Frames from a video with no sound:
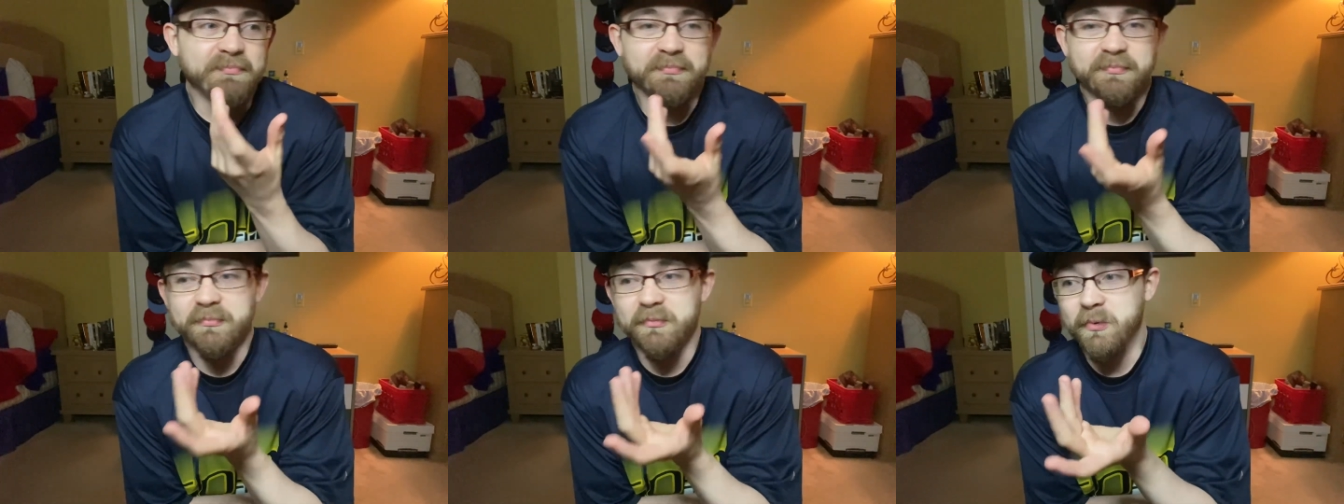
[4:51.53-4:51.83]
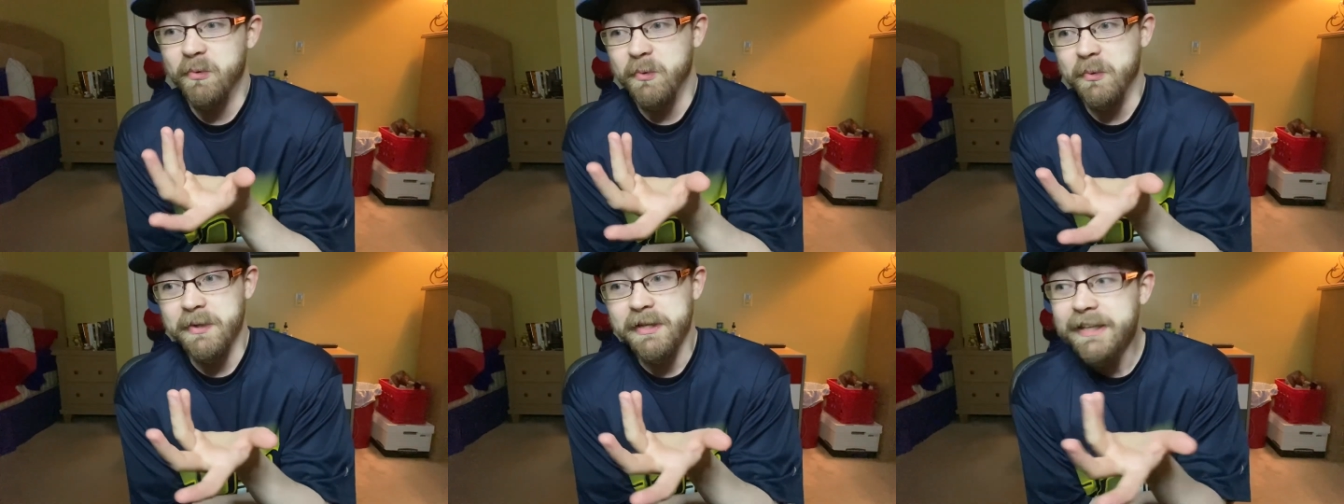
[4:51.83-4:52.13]

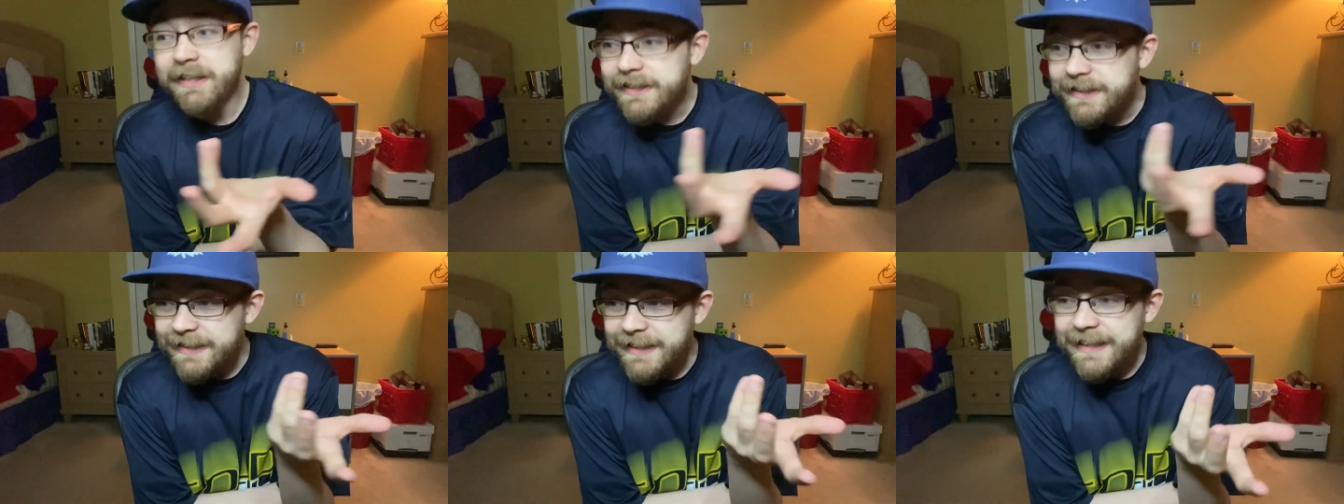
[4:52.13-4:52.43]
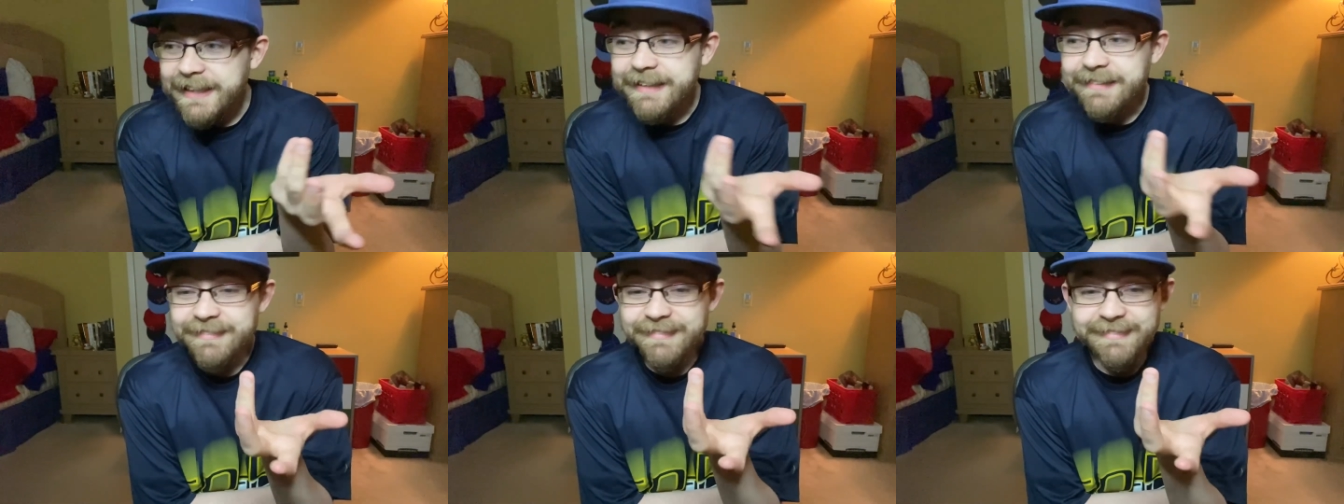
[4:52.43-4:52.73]

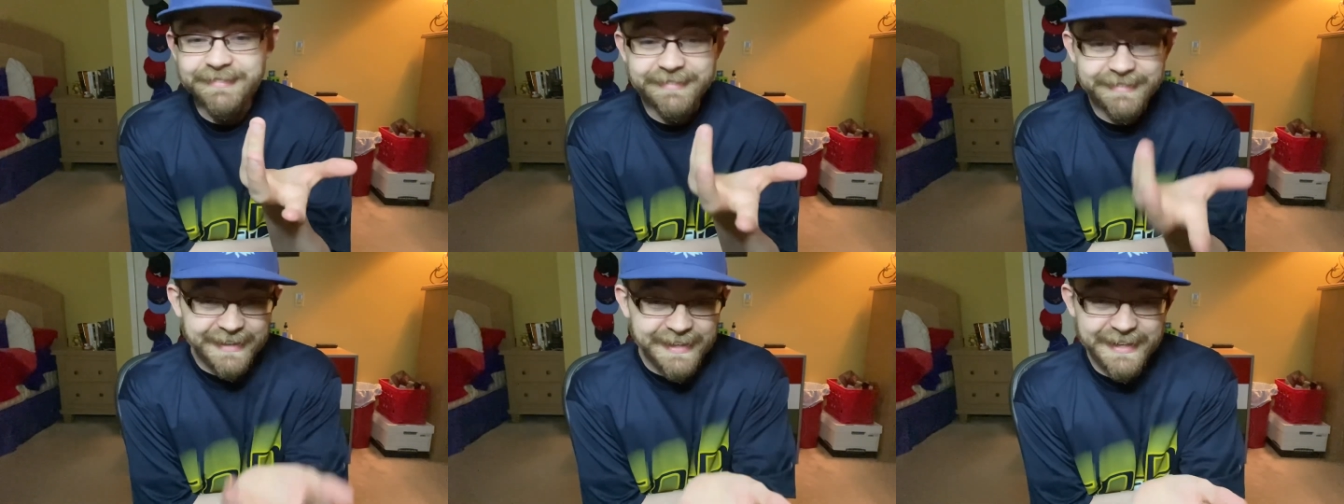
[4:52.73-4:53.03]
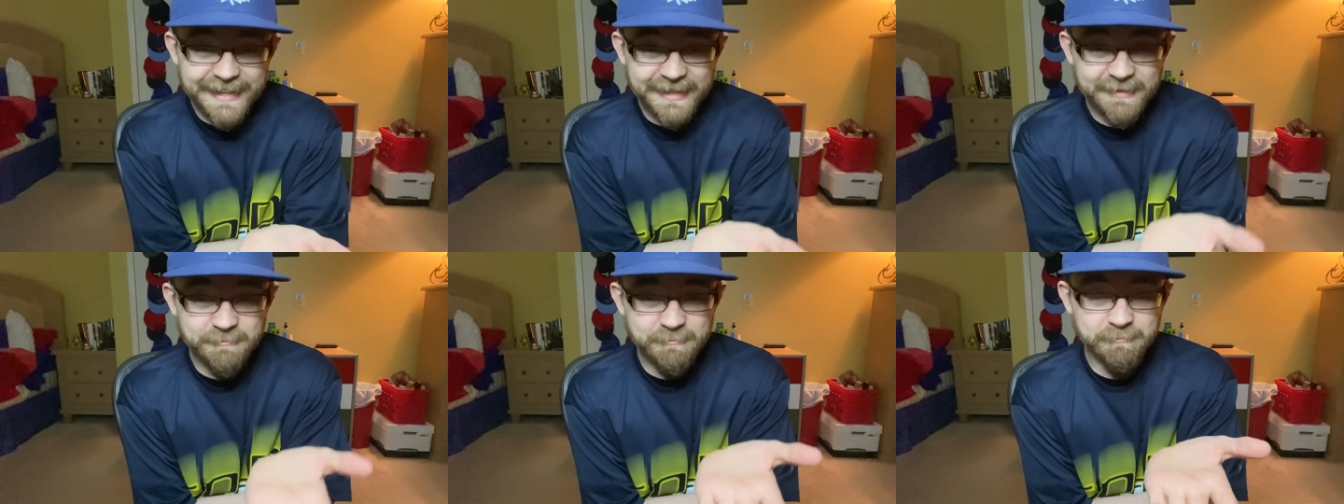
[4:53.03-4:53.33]
really
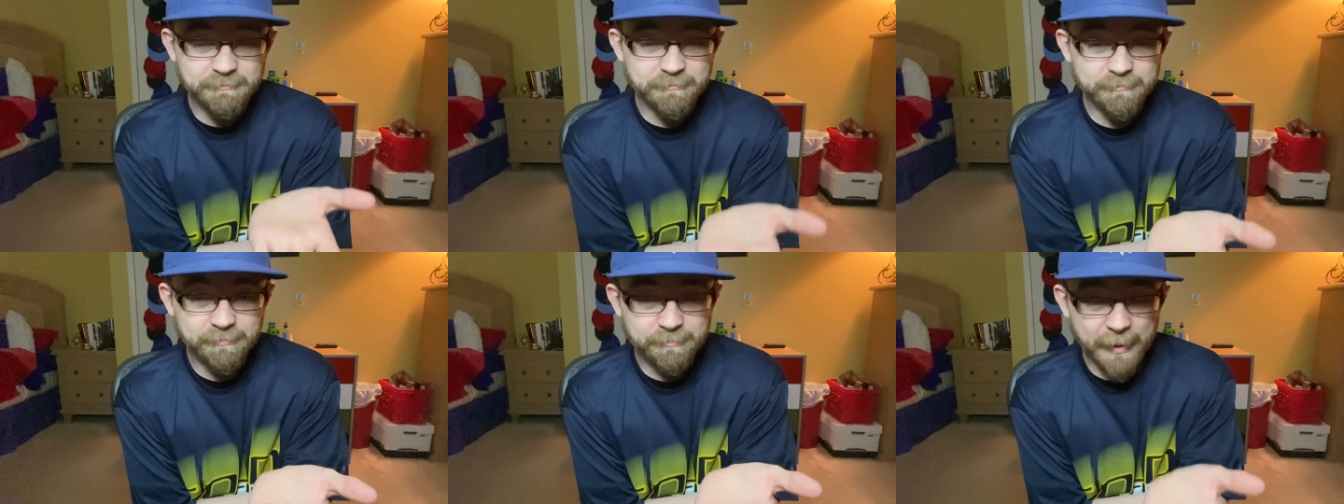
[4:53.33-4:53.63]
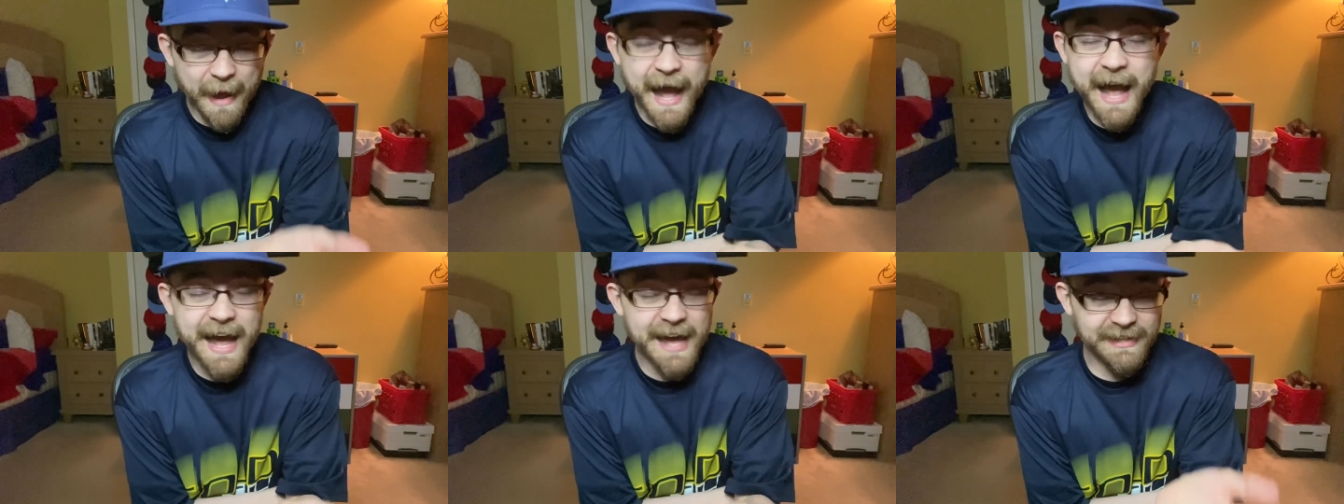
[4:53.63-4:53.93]
didn't
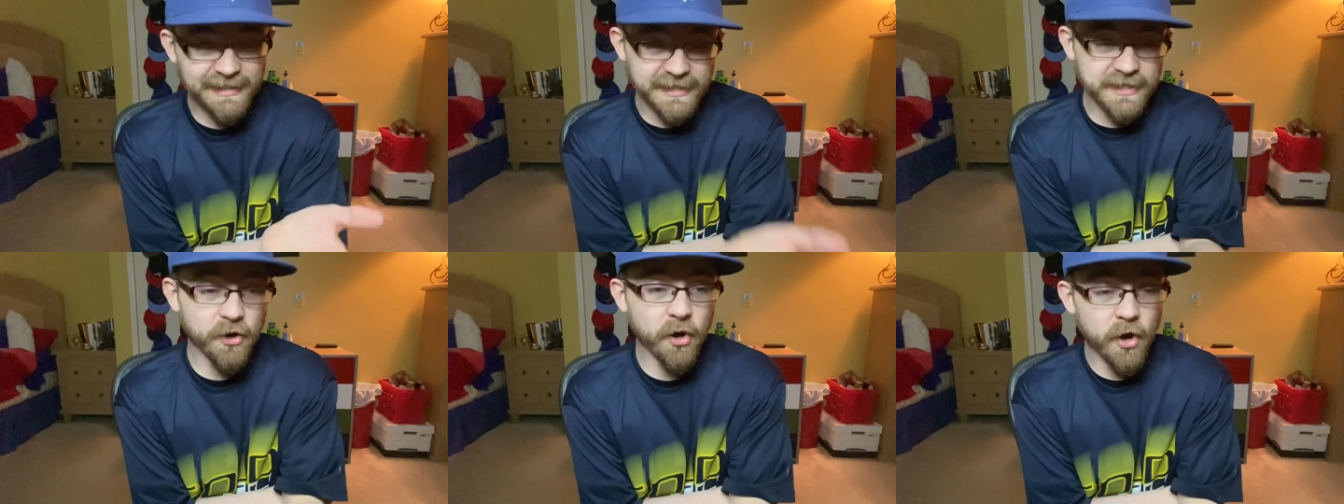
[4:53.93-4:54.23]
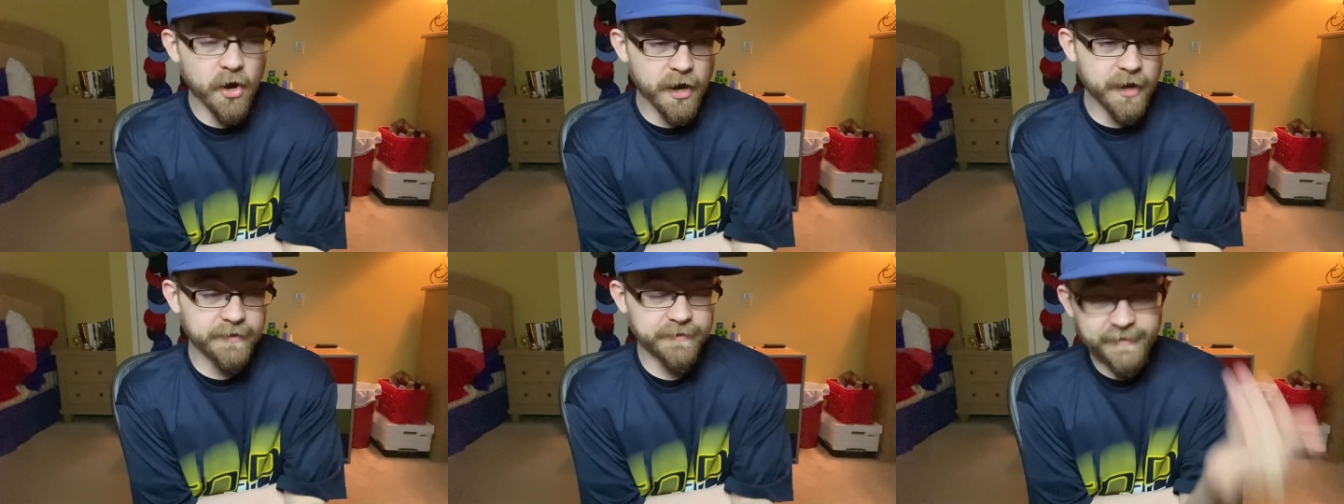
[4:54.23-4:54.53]
pile it
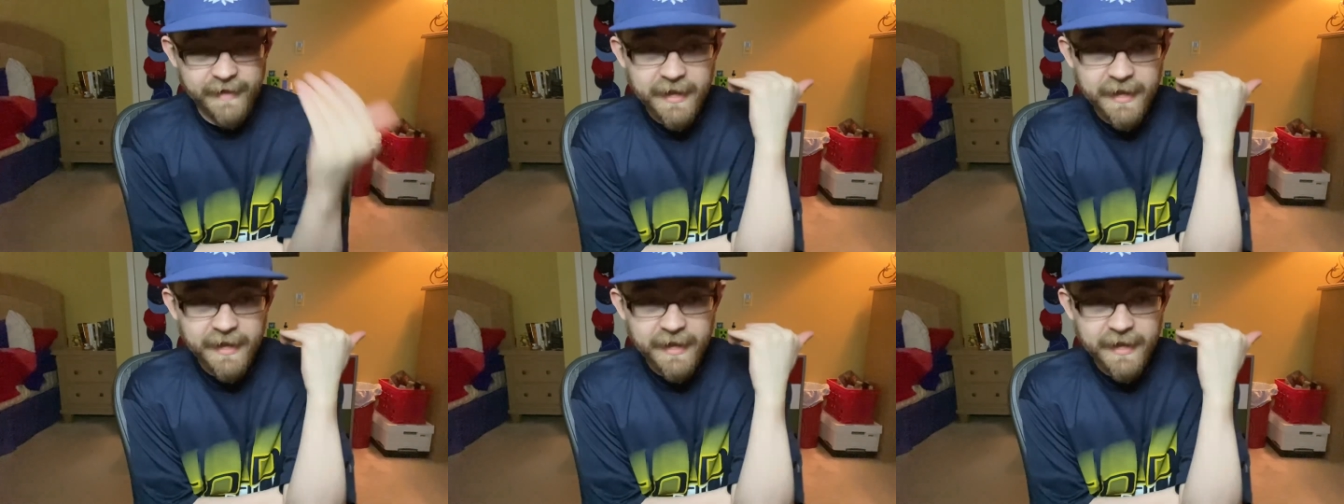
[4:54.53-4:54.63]
on.